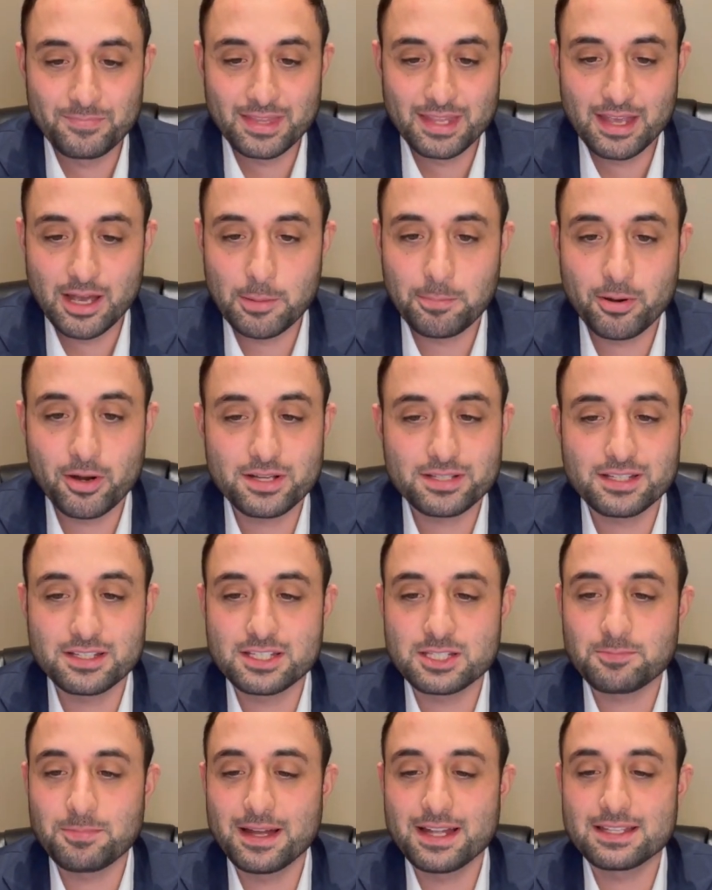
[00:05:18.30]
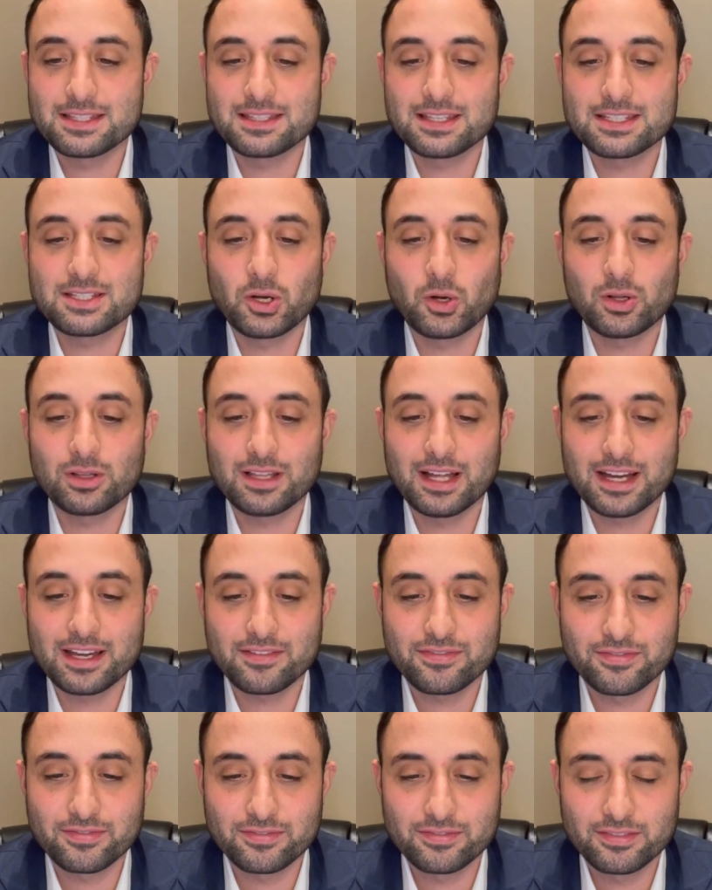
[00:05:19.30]
A person spends this whole
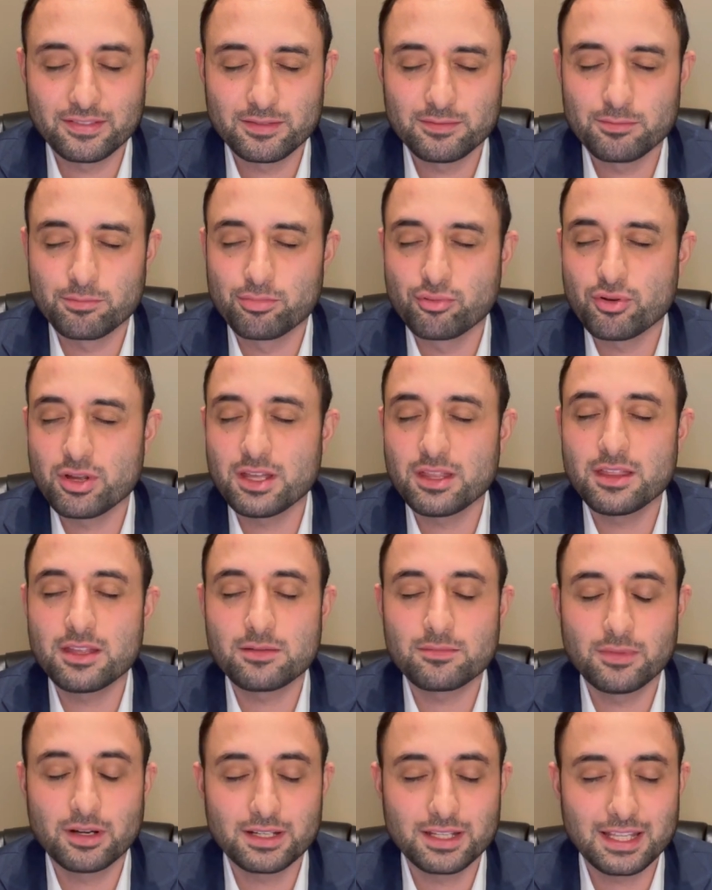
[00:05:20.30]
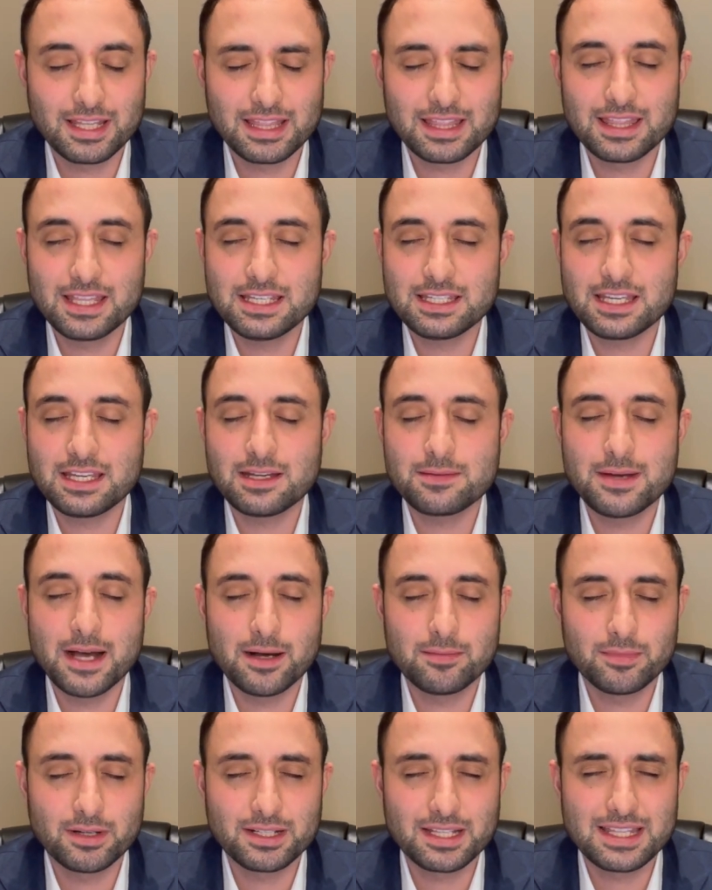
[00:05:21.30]
life breathing money, thinking
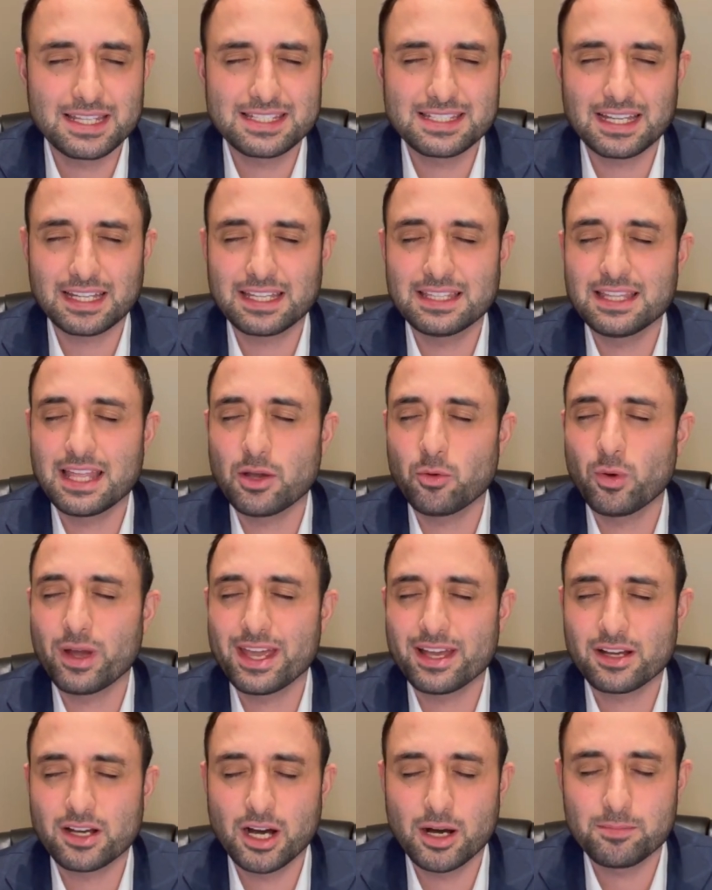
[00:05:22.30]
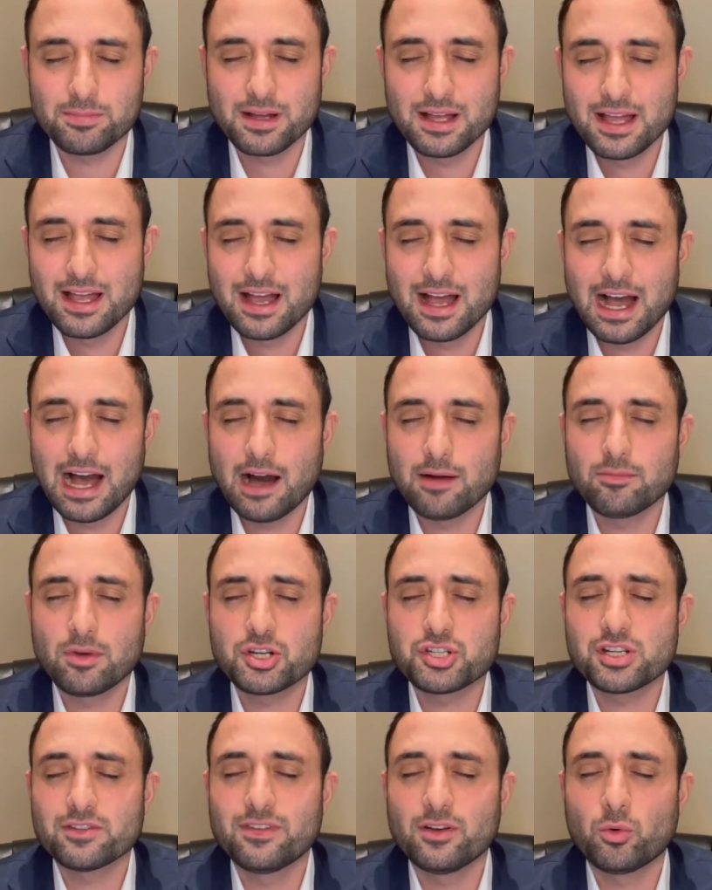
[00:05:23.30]
about money. The second they wake up, how
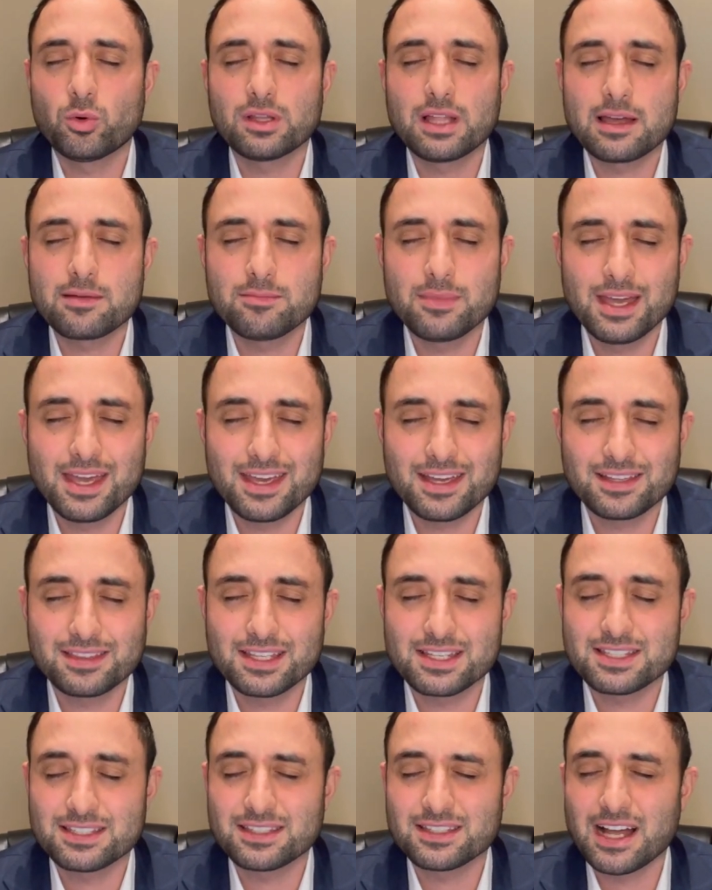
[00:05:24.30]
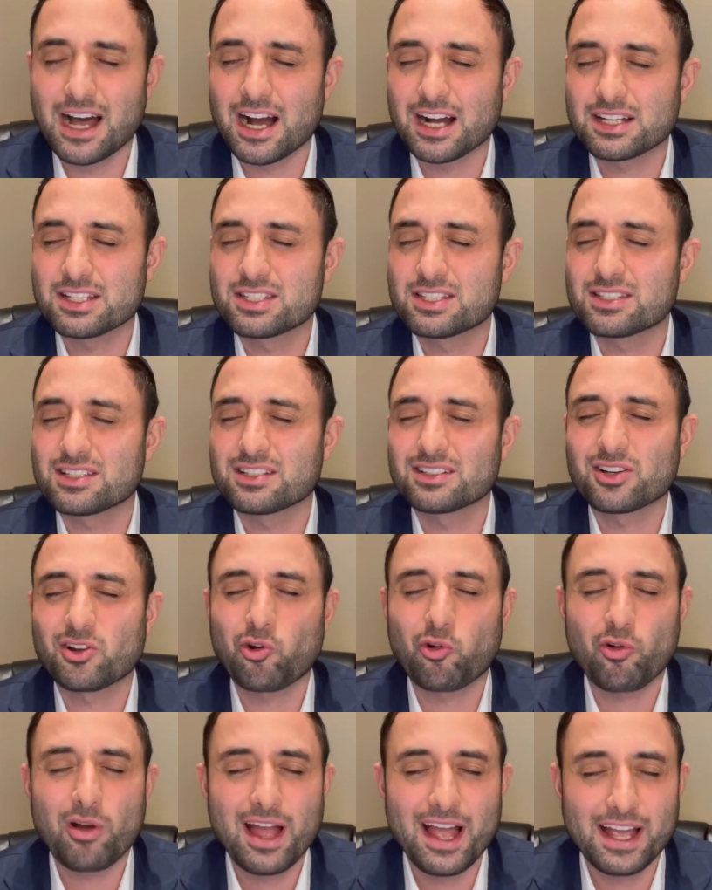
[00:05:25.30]
much of it will I make? The stocks
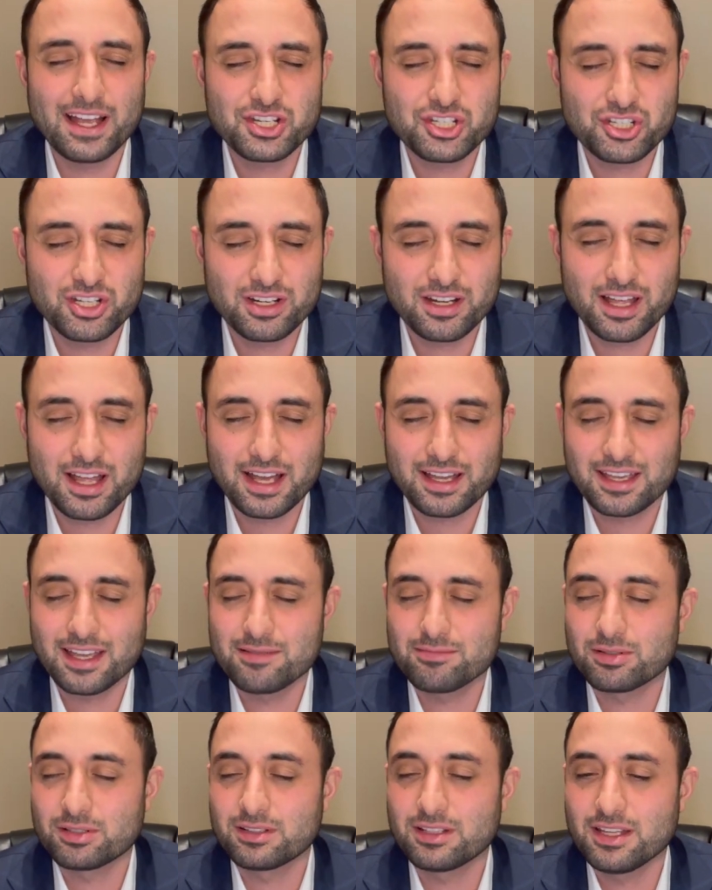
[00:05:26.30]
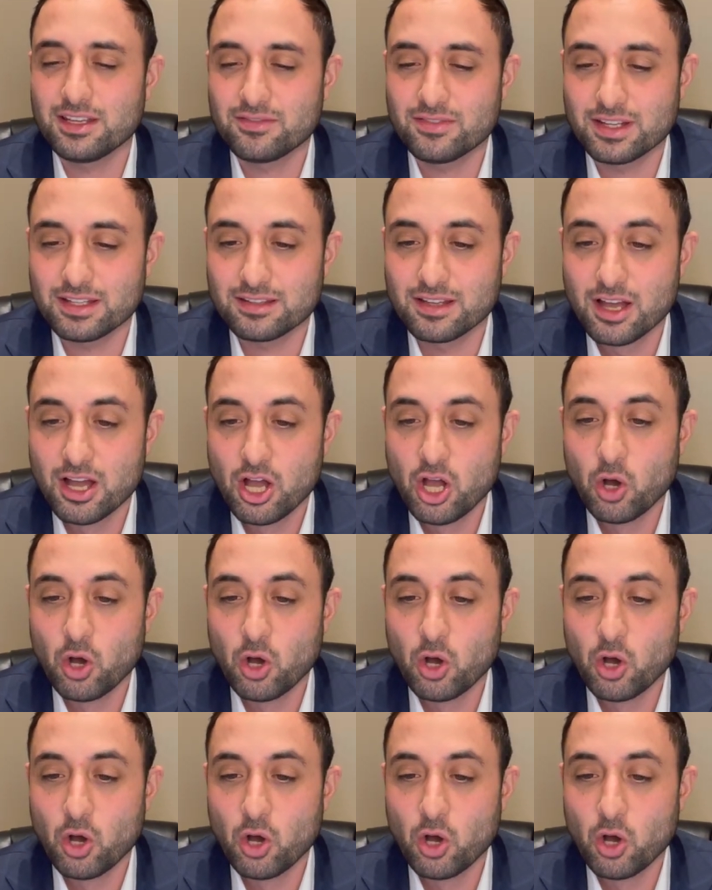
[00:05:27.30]
crashed today. I can't believe it.